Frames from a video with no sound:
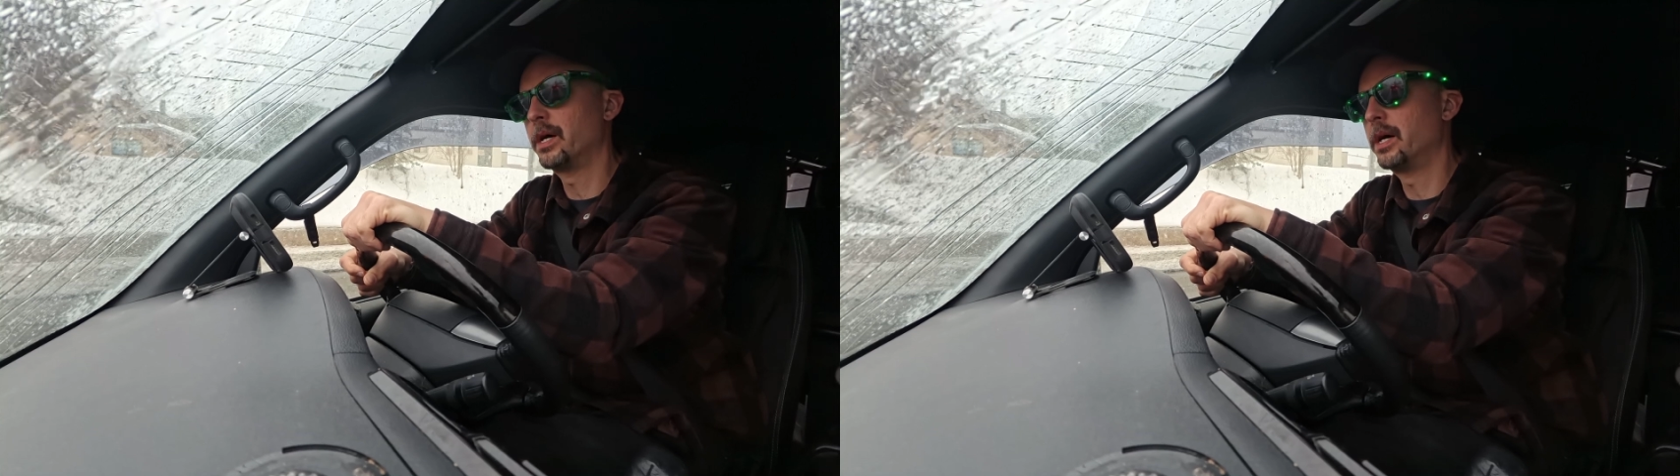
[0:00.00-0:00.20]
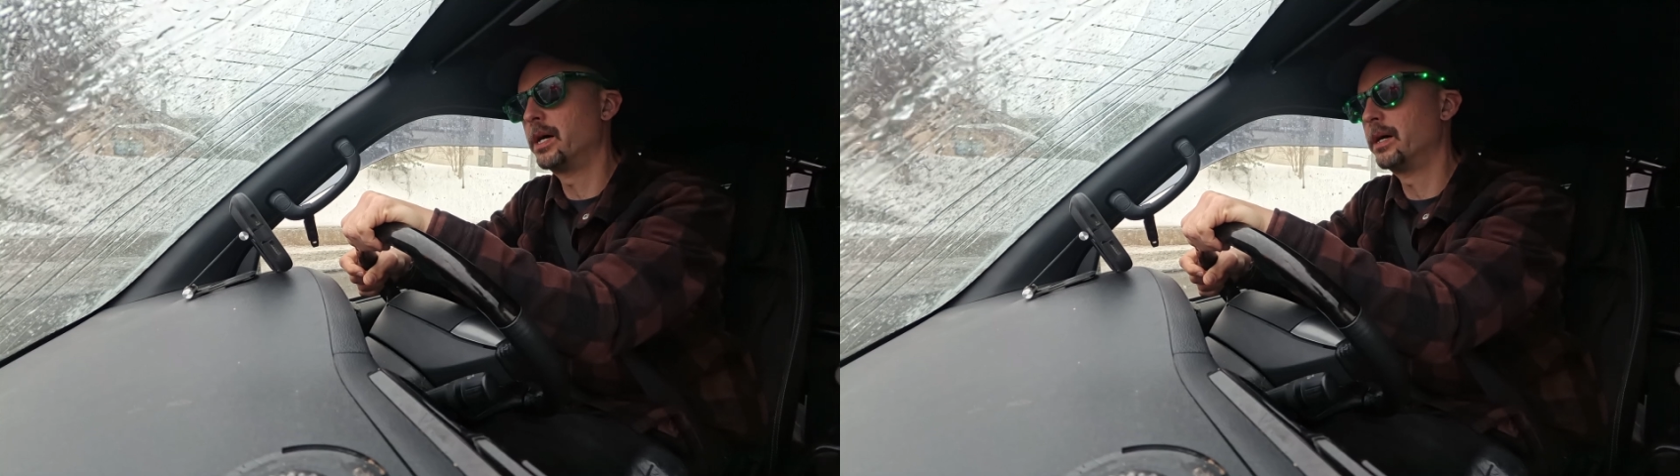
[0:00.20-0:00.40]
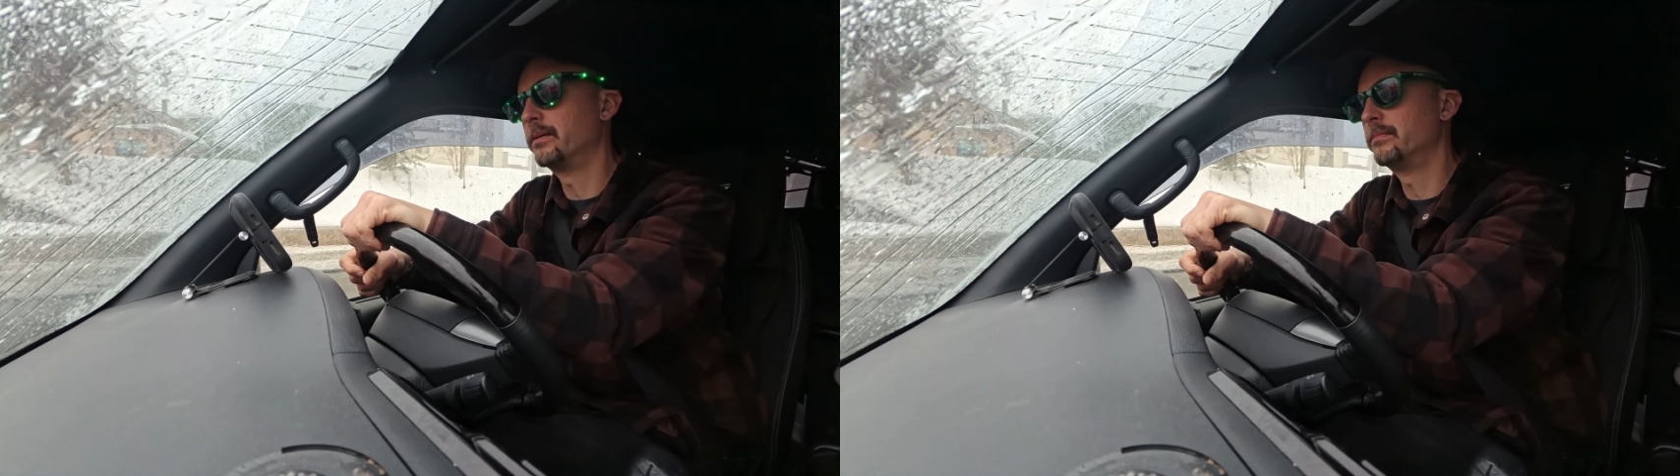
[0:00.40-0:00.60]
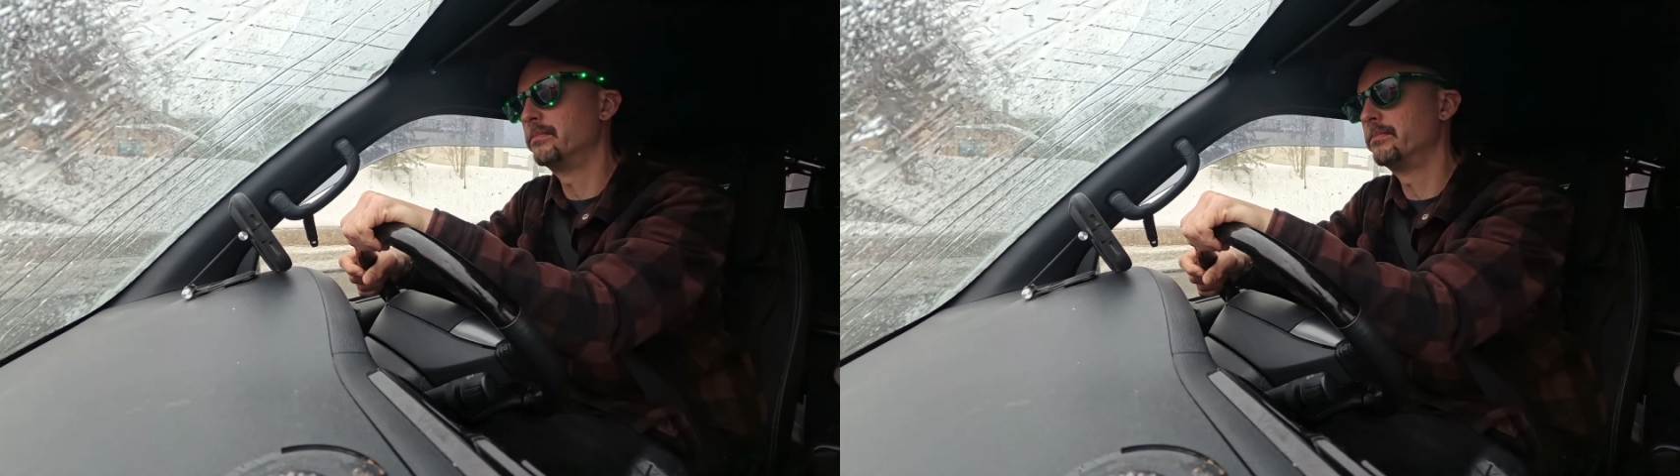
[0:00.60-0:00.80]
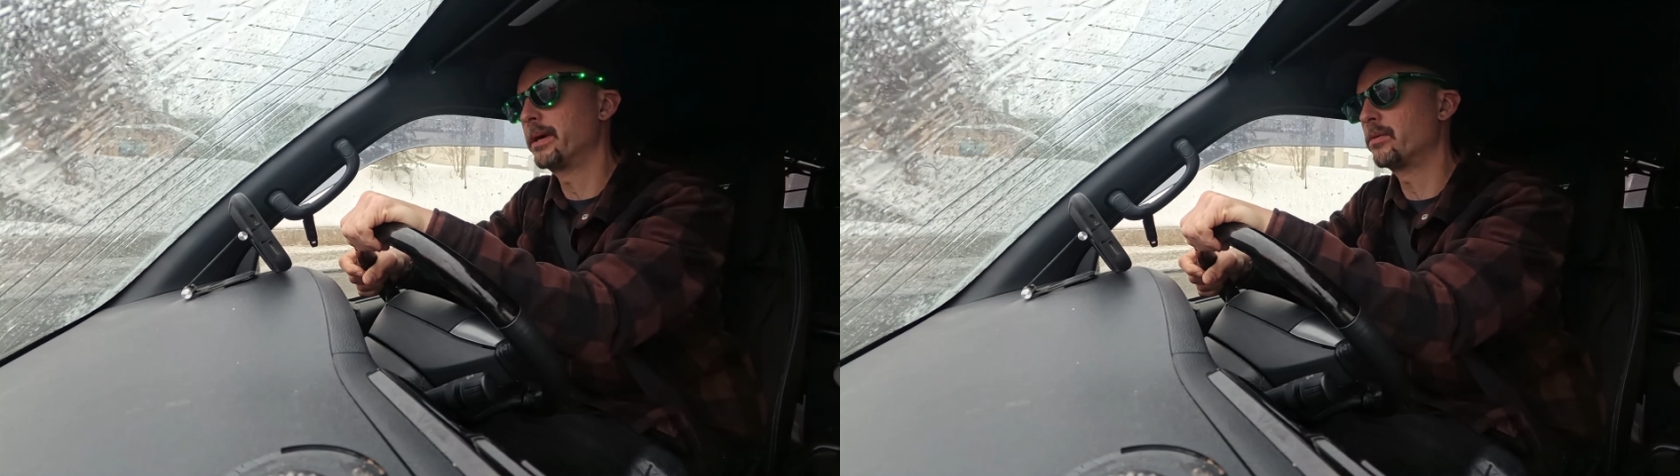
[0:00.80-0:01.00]

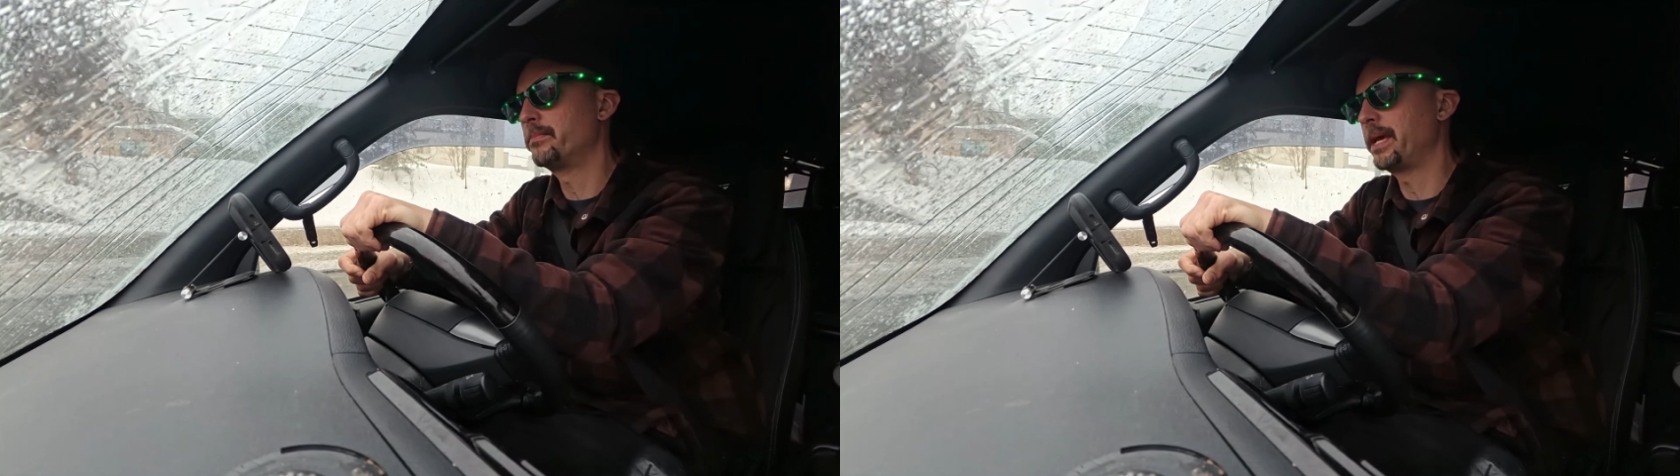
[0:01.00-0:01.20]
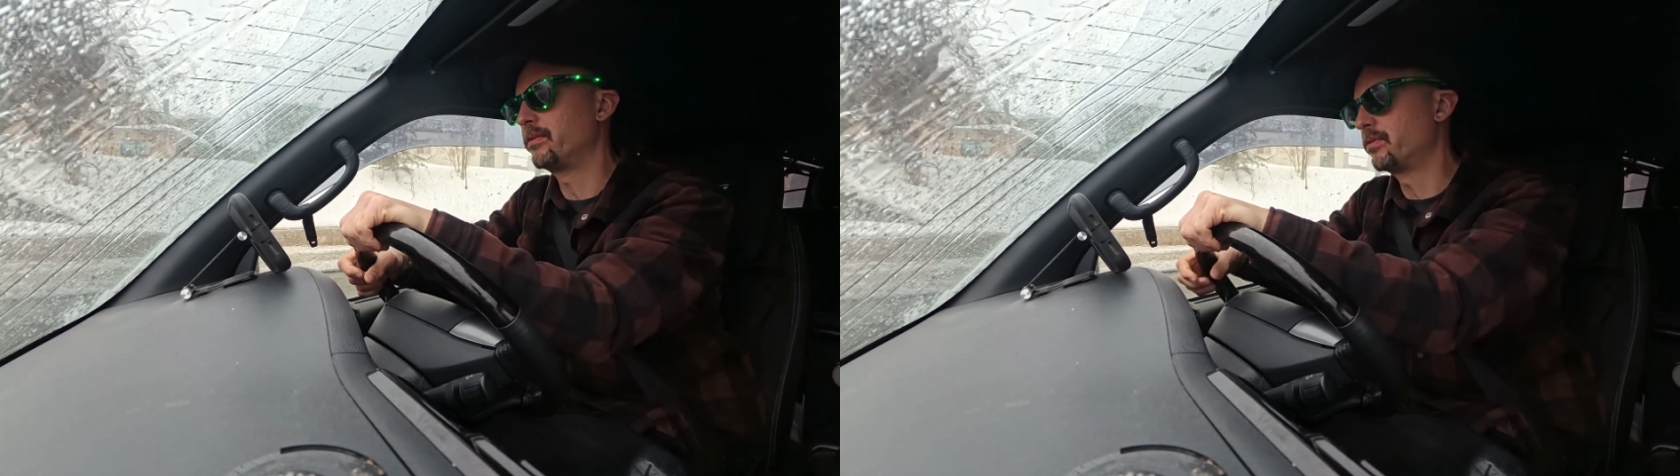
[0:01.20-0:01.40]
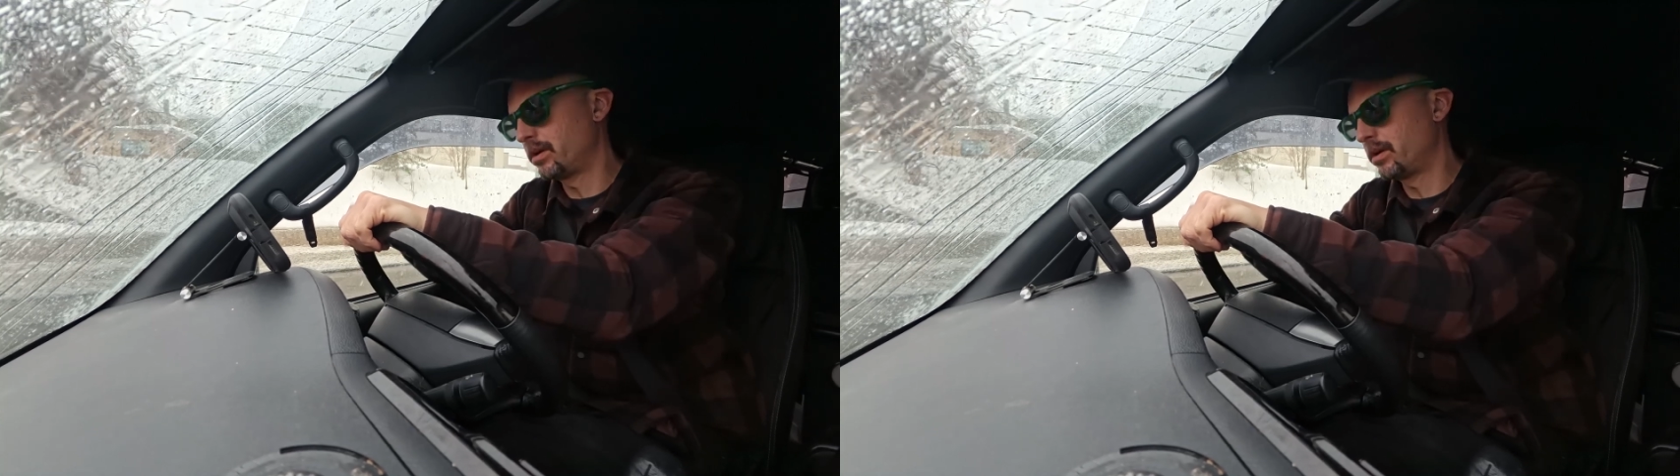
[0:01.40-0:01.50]
Mountain Base,